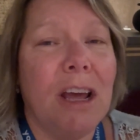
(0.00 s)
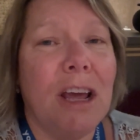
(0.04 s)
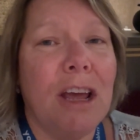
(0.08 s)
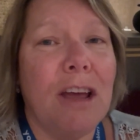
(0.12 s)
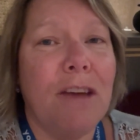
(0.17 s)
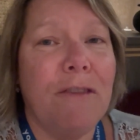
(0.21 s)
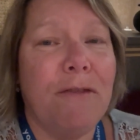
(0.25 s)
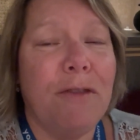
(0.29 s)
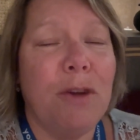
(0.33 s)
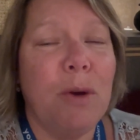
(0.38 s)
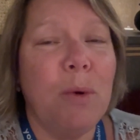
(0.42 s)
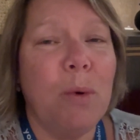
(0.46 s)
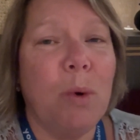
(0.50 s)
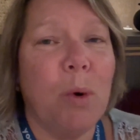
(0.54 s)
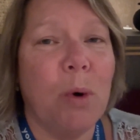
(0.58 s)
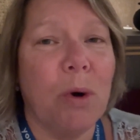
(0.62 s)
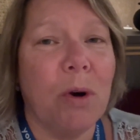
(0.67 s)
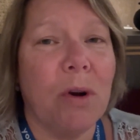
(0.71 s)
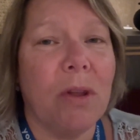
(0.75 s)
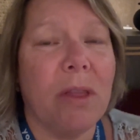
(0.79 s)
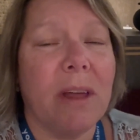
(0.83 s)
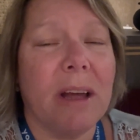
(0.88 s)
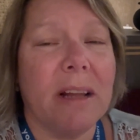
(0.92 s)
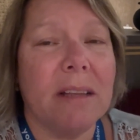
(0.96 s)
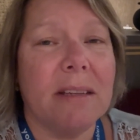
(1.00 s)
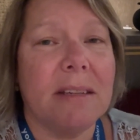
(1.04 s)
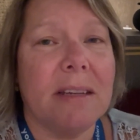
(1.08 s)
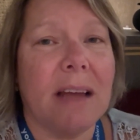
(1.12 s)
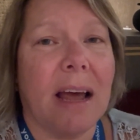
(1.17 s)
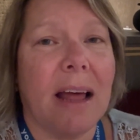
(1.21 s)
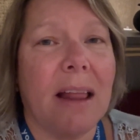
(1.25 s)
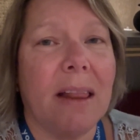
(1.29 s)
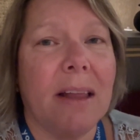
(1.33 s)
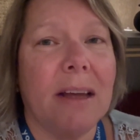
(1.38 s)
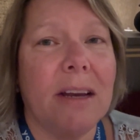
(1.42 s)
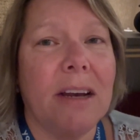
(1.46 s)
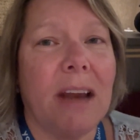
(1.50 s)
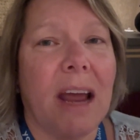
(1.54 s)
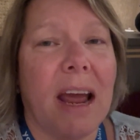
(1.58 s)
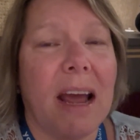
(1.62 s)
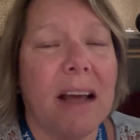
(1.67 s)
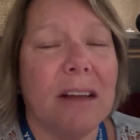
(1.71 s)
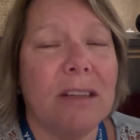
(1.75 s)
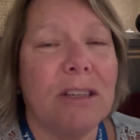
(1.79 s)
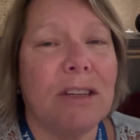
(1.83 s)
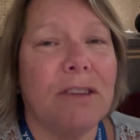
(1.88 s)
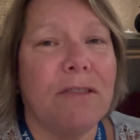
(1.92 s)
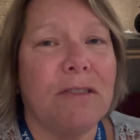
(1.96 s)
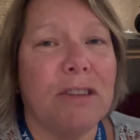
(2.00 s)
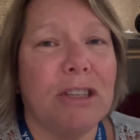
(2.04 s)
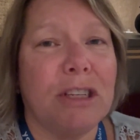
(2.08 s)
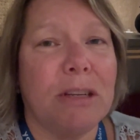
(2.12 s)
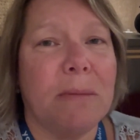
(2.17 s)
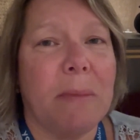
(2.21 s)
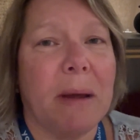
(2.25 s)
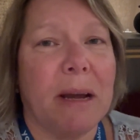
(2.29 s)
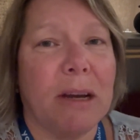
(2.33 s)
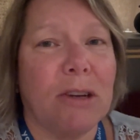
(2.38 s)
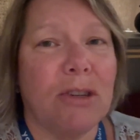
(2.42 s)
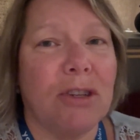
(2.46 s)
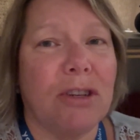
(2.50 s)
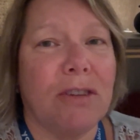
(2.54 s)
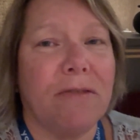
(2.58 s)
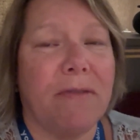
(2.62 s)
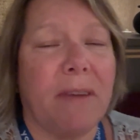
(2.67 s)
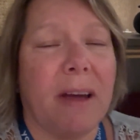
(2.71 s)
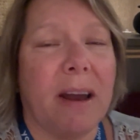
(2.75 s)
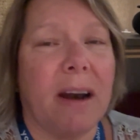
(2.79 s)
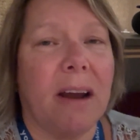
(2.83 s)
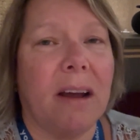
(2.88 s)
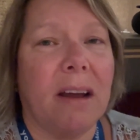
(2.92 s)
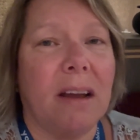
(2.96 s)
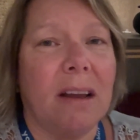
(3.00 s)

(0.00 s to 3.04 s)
If you order that salad, ask for some extra feta.